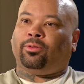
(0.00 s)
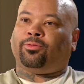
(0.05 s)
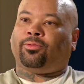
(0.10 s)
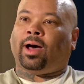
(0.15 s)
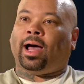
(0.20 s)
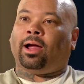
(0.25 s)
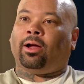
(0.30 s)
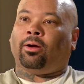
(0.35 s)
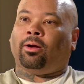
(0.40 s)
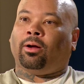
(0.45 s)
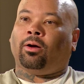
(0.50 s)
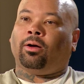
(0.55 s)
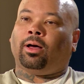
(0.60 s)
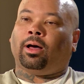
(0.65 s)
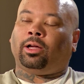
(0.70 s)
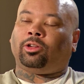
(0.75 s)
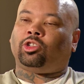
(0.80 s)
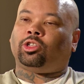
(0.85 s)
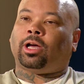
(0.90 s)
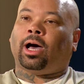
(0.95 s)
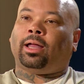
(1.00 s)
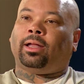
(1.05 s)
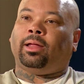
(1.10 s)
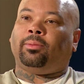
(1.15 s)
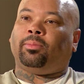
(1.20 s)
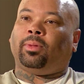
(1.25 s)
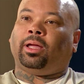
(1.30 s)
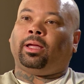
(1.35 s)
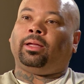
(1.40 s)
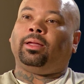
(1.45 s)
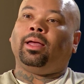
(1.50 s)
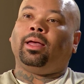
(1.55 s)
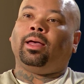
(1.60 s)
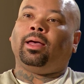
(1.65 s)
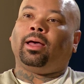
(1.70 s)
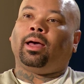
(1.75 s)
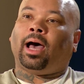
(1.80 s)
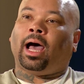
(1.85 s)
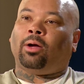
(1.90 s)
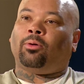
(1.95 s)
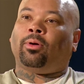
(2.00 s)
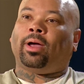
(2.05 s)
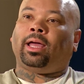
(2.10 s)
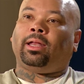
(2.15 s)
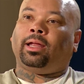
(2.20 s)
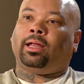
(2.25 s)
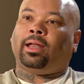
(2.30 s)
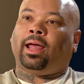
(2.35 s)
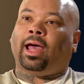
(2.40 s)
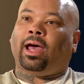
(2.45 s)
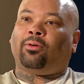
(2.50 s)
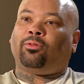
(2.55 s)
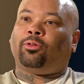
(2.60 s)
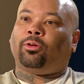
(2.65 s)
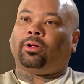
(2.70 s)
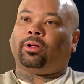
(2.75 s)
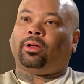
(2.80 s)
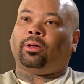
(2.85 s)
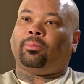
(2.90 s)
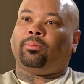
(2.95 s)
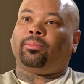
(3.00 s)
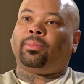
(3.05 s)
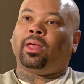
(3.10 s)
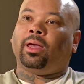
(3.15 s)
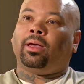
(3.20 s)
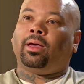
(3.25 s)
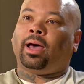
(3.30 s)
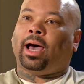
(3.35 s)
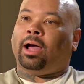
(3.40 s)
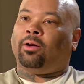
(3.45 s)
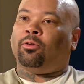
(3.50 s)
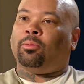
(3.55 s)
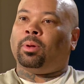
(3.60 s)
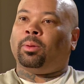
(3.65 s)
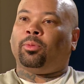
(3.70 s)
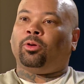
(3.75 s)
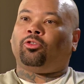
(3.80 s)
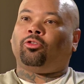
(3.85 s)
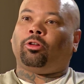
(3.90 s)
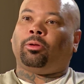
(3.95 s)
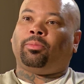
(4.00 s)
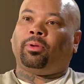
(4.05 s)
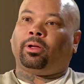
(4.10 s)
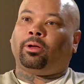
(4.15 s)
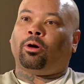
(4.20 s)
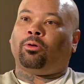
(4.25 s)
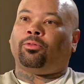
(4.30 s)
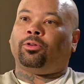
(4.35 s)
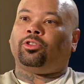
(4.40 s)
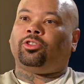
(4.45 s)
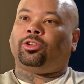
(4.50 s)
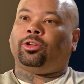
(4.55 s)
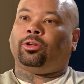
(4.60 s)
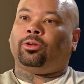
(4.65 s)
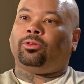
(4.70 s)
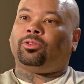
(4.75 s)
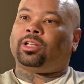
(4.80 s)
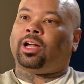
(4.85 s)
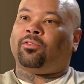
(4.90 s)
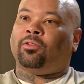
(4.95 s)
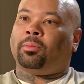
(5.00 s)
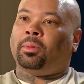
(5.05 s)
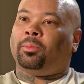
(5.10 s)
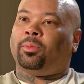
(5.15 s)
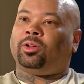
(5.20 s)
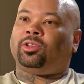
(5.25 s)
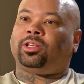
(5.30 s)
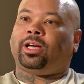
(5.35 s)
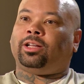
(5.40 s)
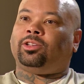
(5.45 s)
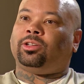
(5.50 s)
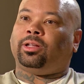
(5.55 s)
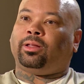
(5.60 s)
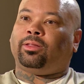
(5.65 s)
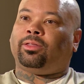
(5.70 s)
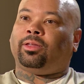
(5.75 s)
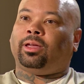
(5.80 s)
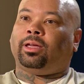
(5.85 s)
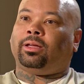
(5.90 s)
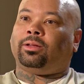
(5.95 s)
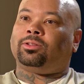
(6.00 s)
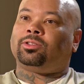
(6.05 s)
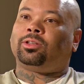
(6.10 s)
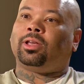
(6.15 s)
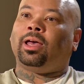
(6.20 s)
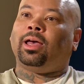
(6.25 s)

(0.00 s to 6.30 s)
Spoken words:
to fire a shot at me, I ran in after him. I remember tripping over shoes. I remember touching things.